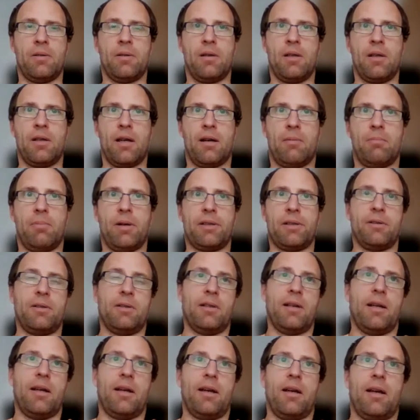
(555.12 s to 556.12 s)
Yeah,
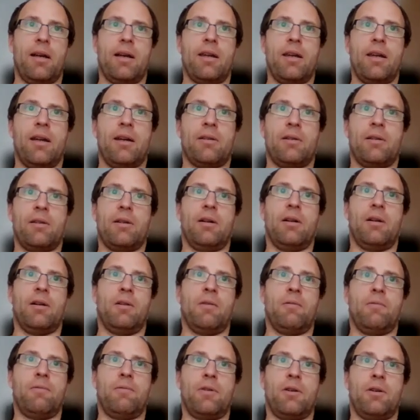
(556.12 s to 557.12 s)
but again,
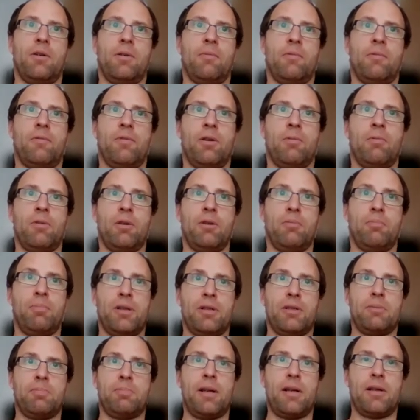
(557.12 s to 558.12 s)
from the
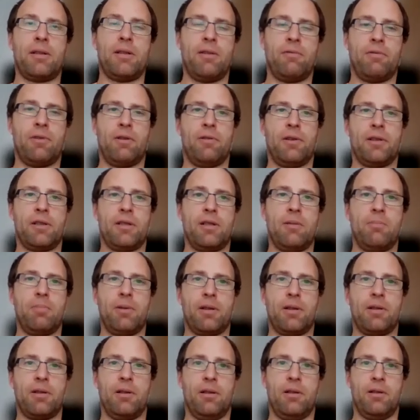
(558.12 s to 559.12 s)
perspective of a
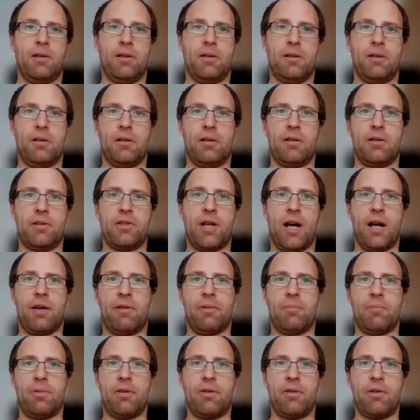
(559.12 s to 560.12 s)
typical
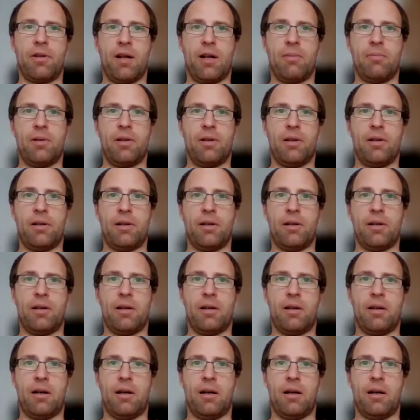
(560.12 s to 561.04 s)
Java programmer,